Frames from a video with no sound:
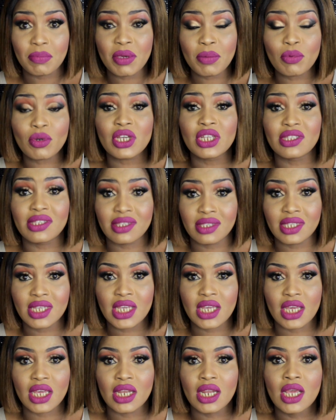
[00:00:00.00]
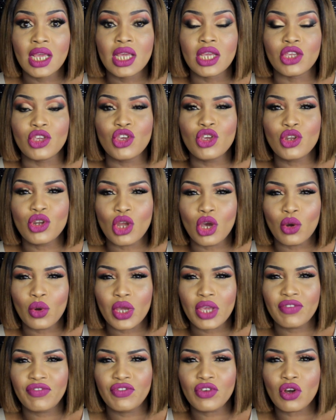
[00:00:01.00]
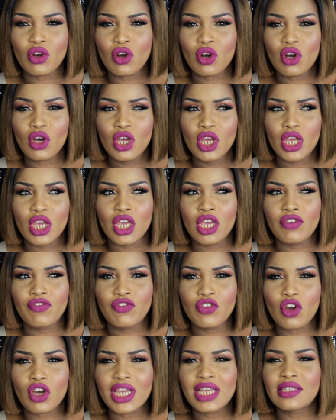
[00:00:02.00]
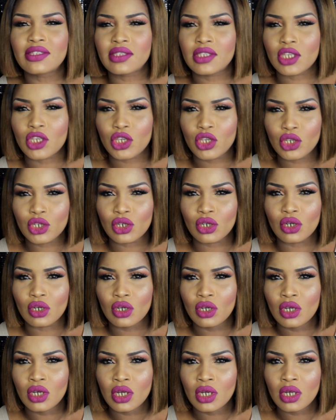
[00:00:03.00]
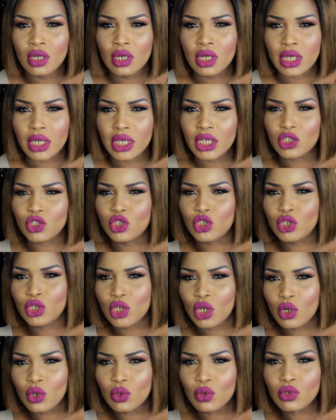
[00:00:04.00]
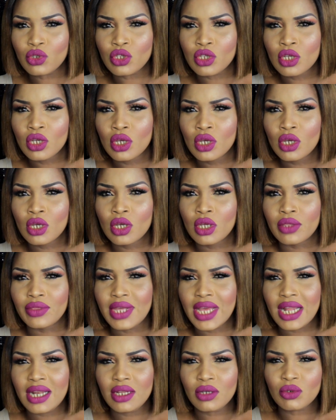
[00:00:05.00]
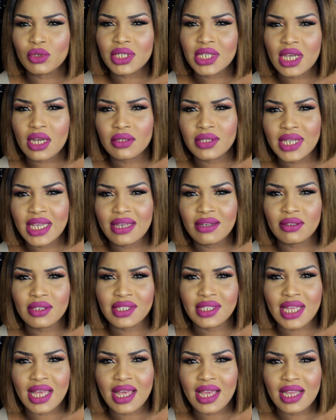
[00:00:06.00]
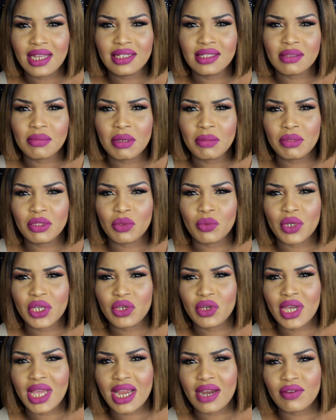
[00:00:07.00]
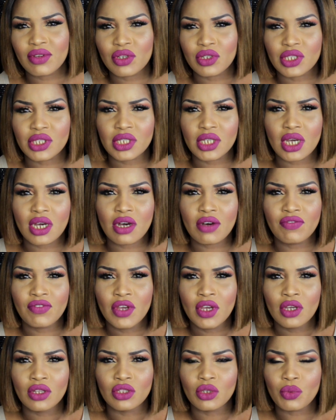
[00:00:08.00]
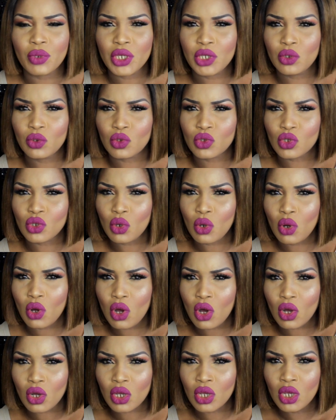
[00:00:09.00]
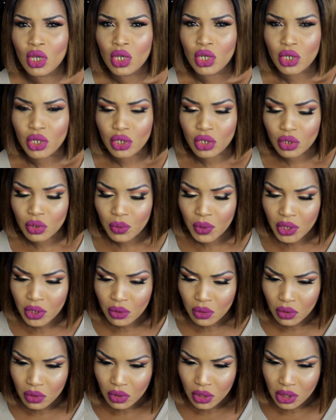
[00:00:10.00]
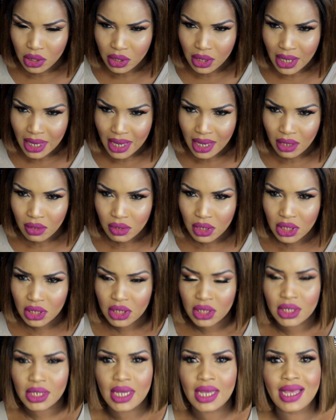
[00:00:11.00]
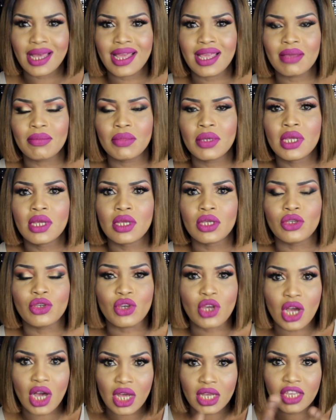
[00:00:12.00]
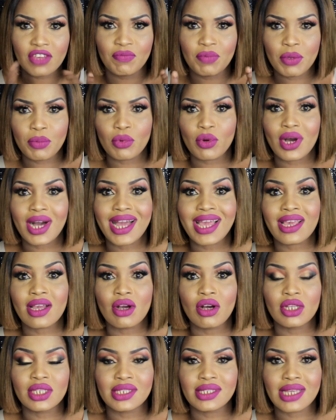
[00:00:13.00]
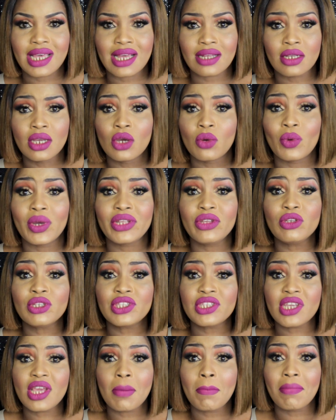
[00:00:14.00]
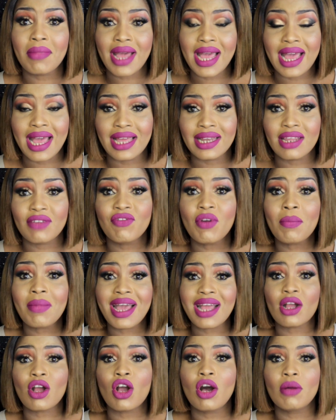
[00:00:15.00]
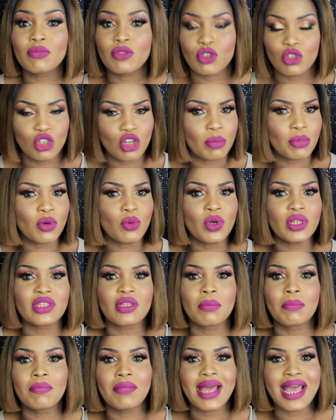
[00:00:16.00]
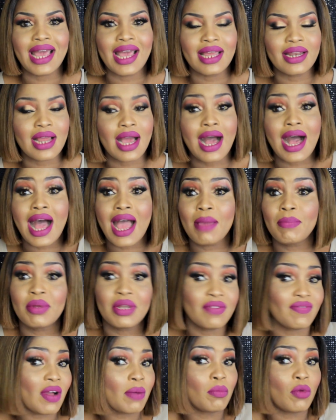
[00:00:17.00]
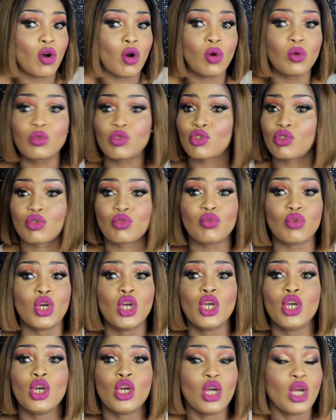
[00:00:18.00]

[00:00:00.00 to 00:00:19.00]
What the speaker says: People can see it. You know, if you're insecure, it shows. There are little telltale signs, maybe the way you carry yourself, the way you talk, you know, the way you look down each time. You can't give people eye contact. When you see a man, if a man comes to you, number one, the man, I believe, I'm old school.